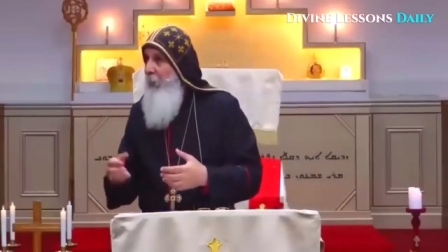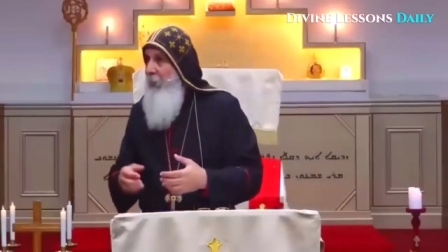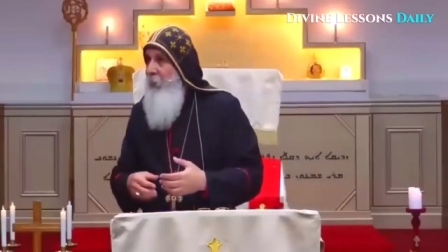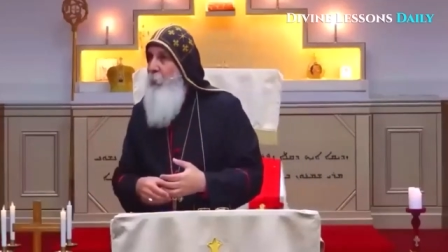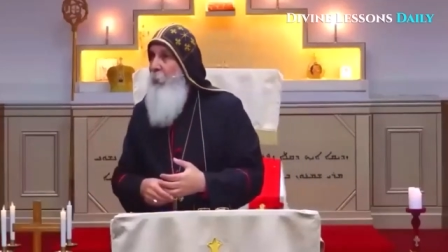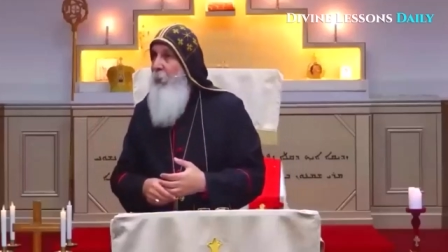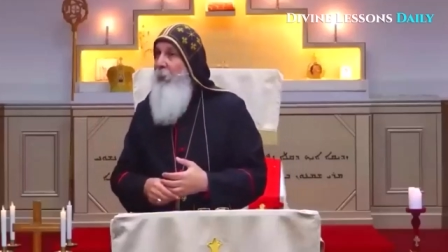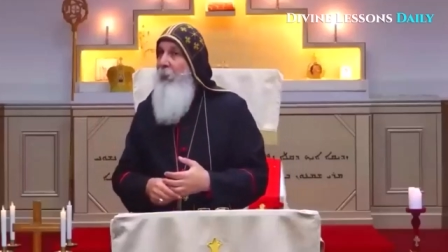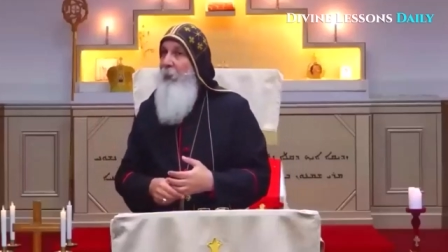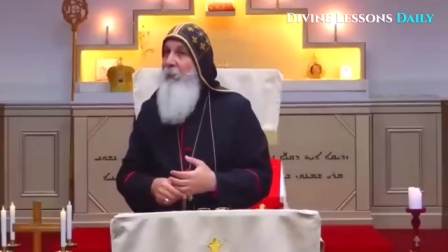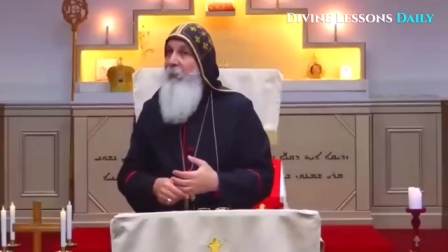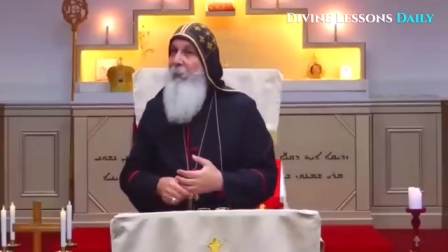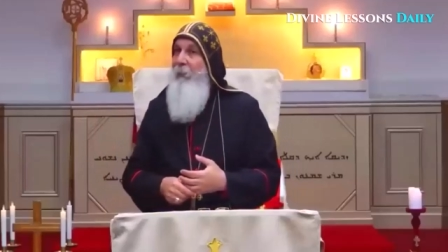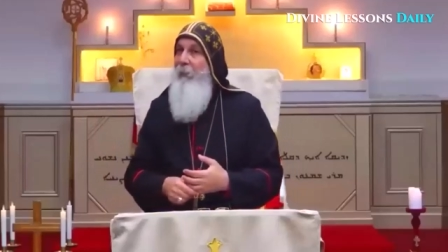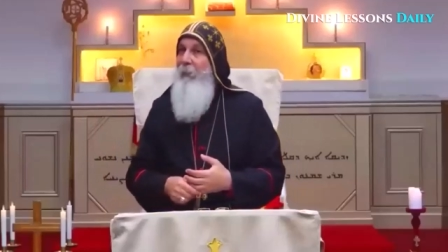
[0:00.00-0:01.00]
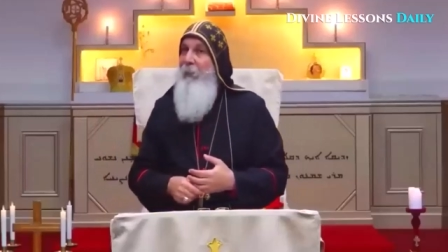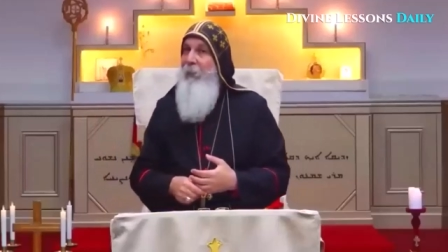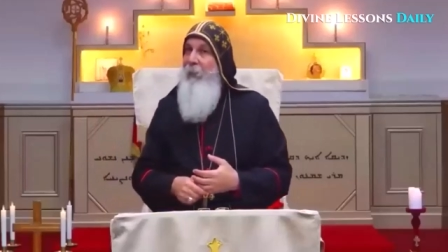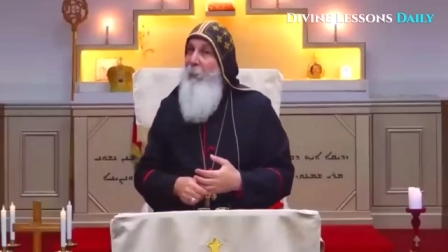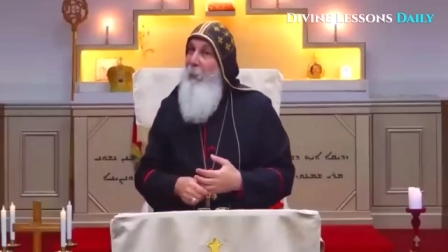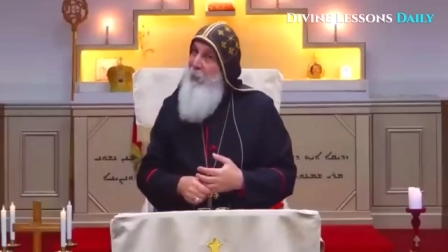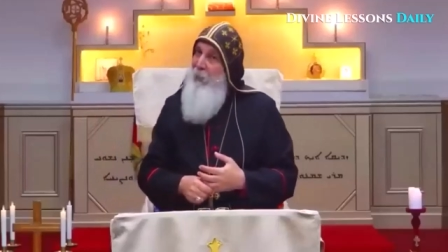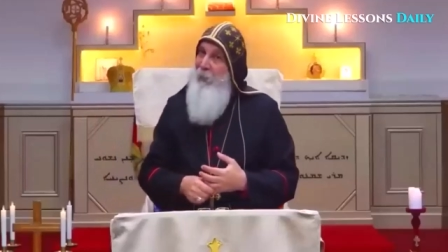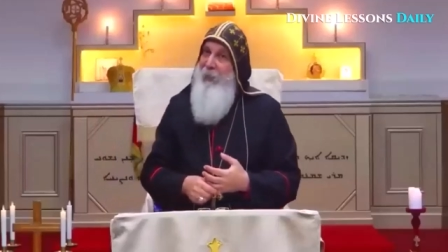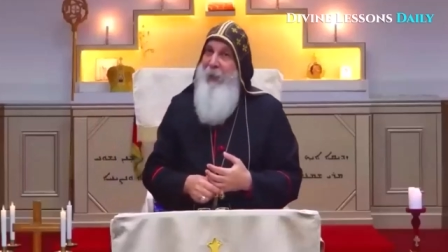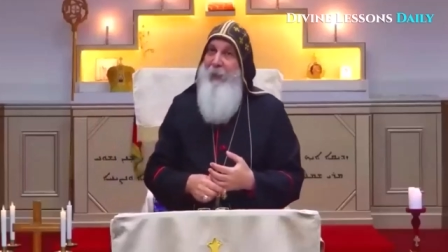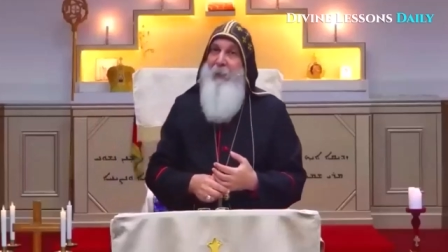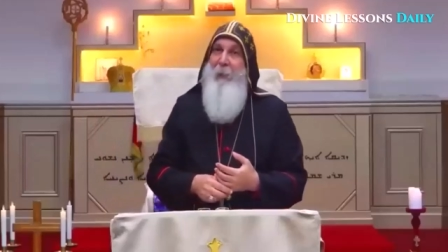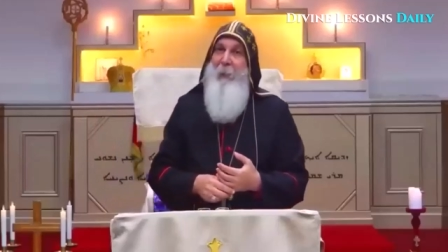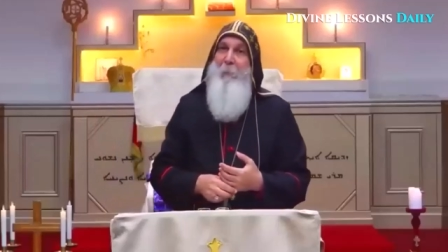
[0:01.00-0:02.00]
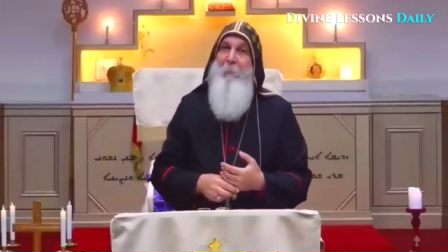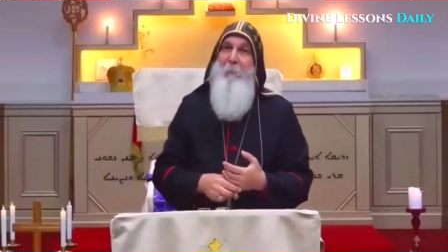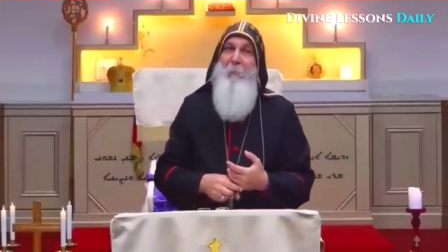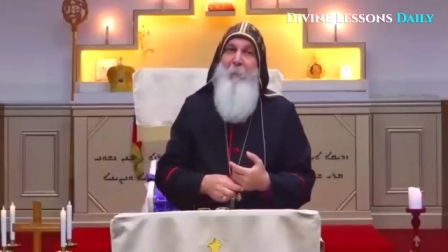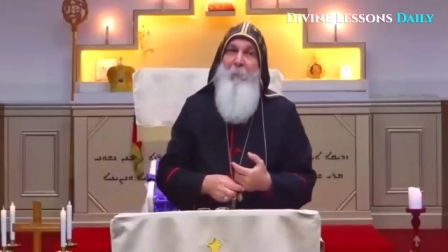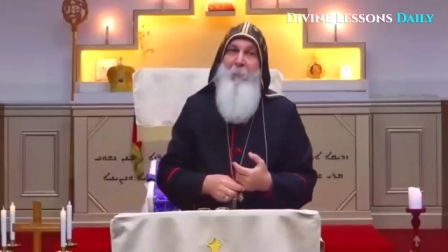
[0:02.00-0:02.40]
His will when you thank Him.